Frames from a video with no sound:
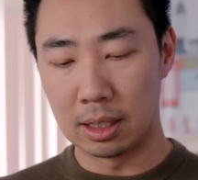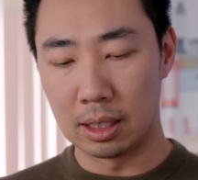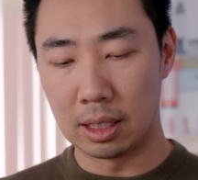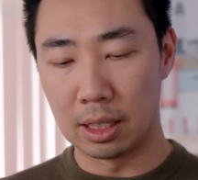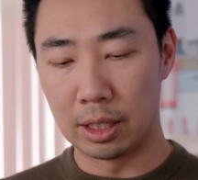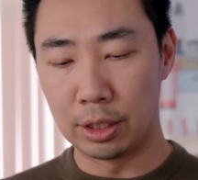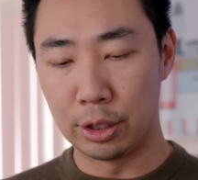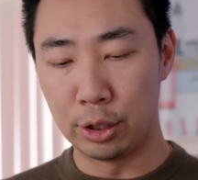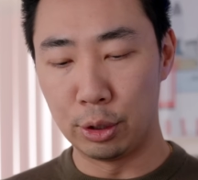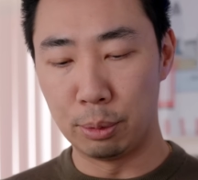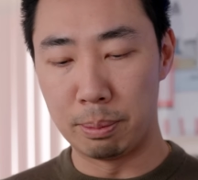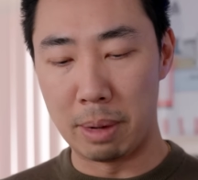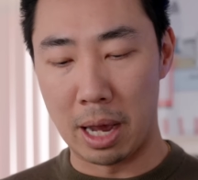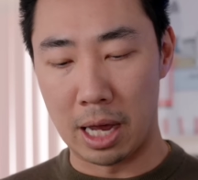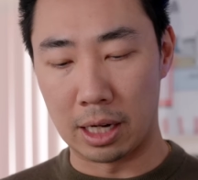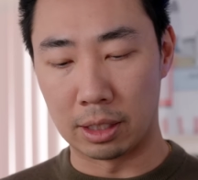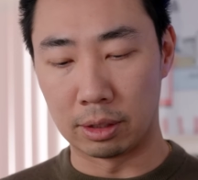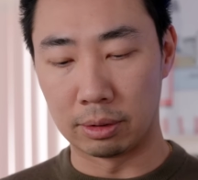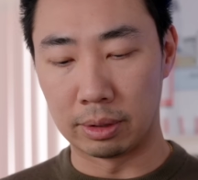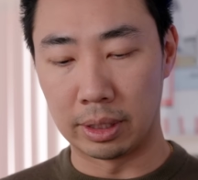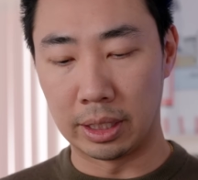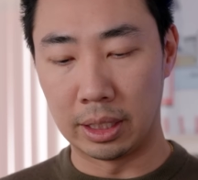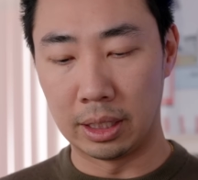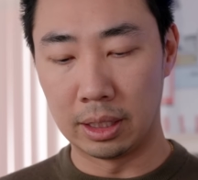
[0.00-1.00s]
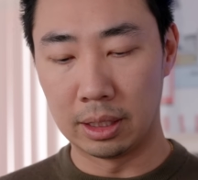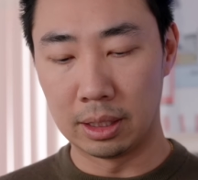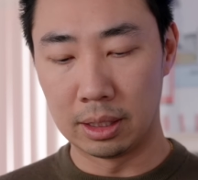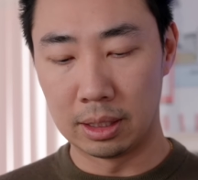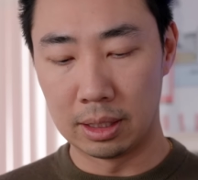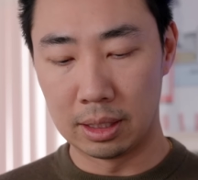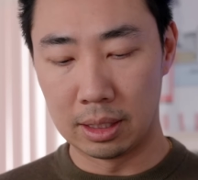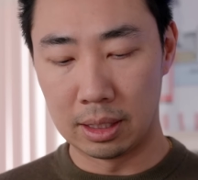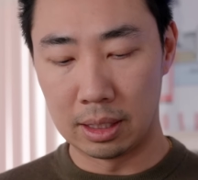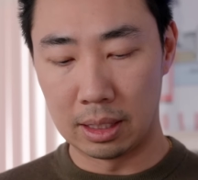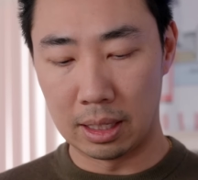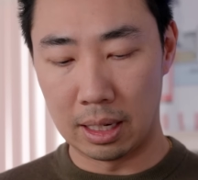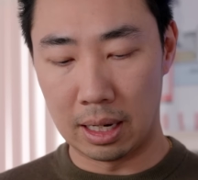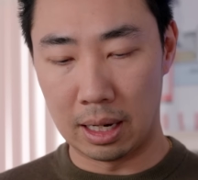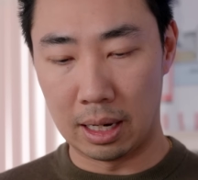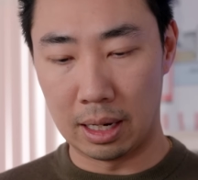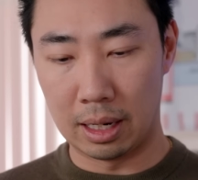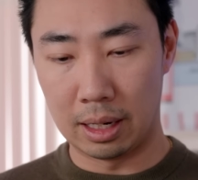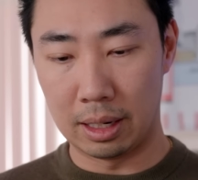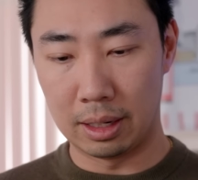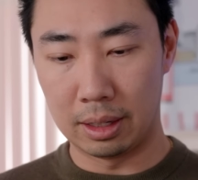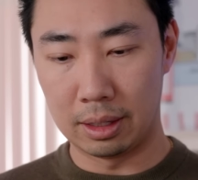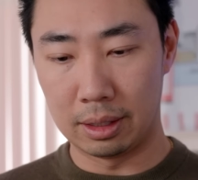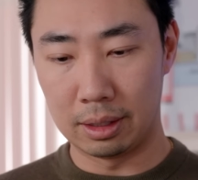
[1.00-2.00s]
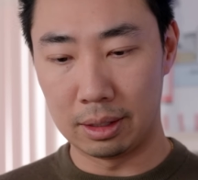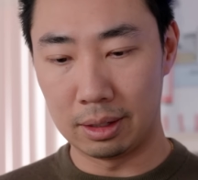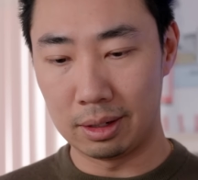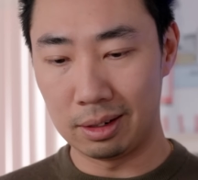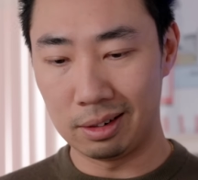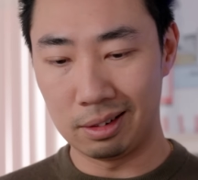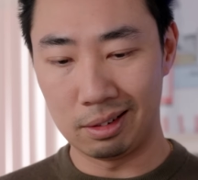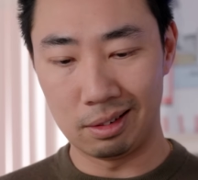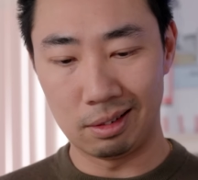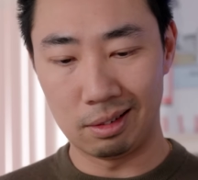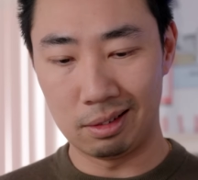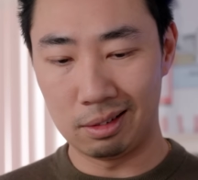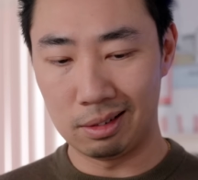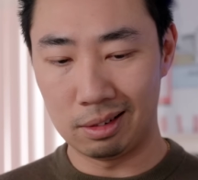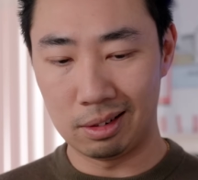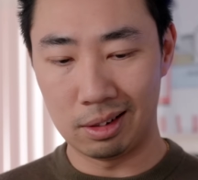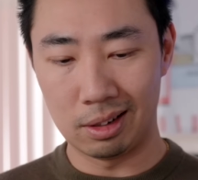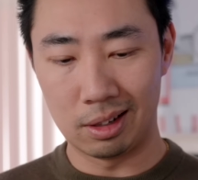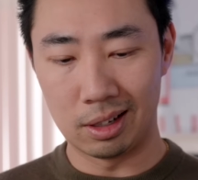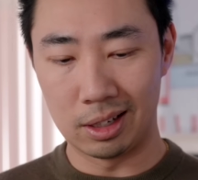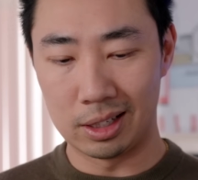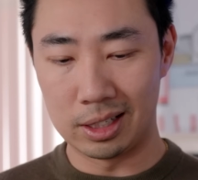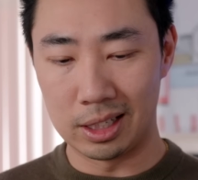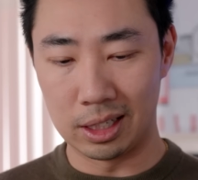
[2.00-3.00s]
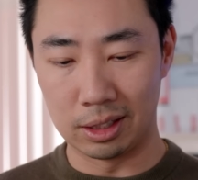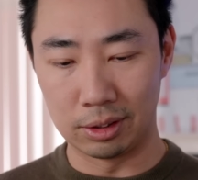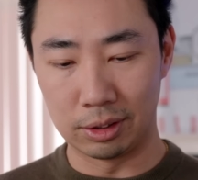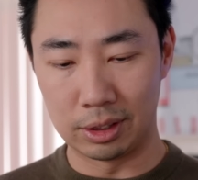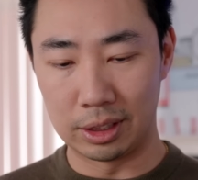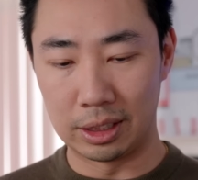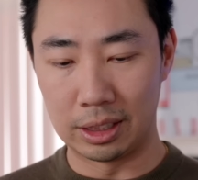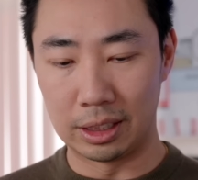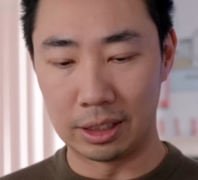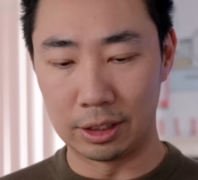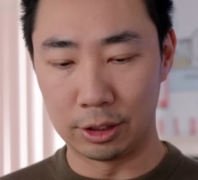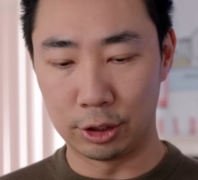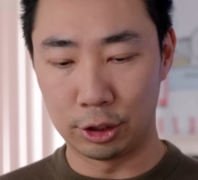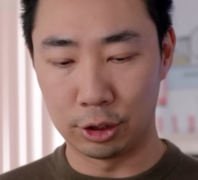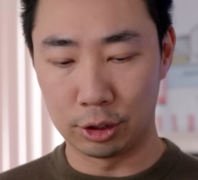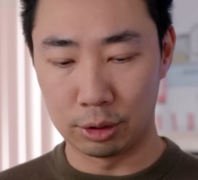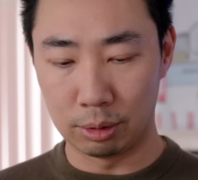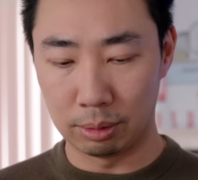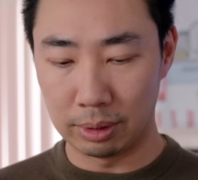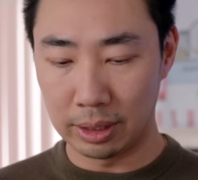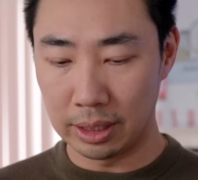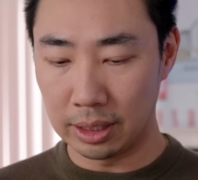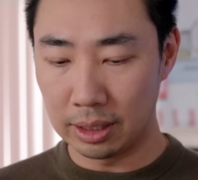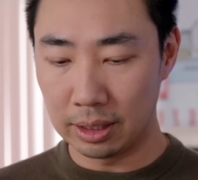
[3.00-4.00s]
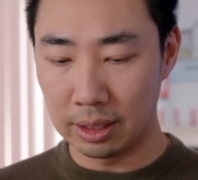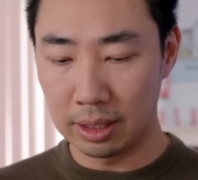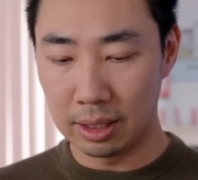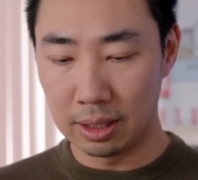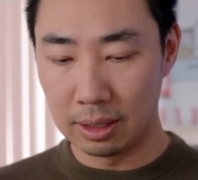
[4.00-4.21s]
a new battery, and the tilty screen.